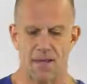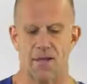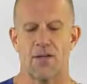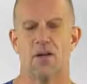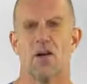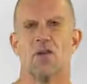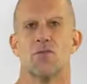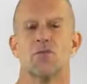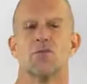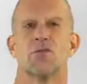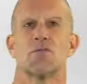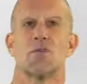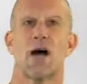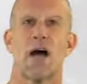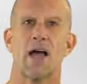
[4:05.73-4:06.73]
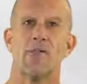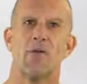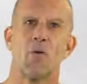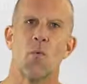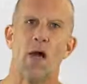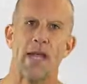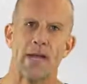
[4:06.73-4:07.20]
you know, derive
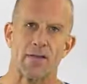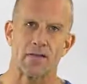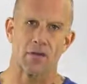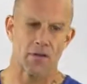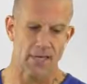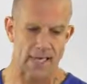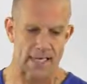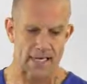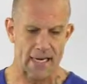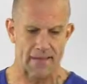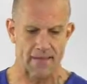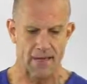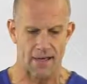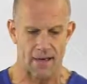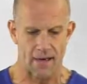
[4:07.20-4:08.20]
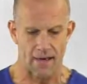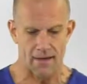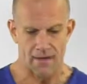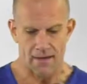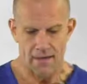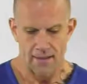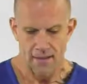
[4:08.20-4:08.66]
a way of looking at
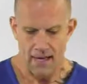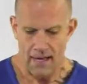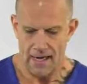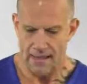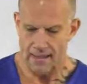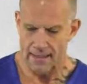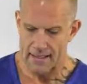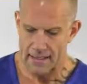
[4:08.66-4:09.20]
the uh,